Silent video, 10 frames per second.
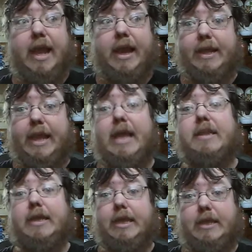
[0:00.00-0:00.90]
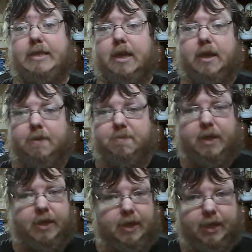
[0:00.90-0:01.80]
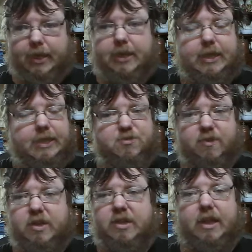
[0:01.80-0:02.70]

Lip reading: and again, like he's really